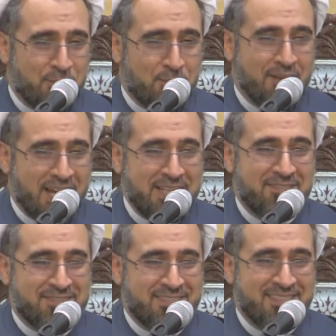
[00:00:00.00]
life?
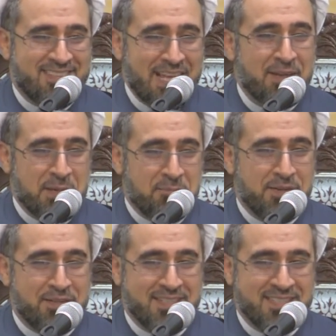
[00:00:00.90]
Now compare
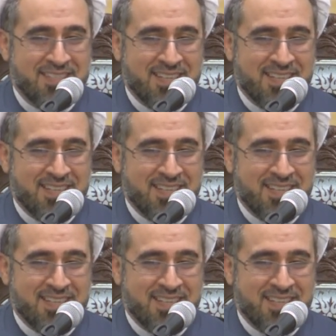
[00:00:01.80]
it.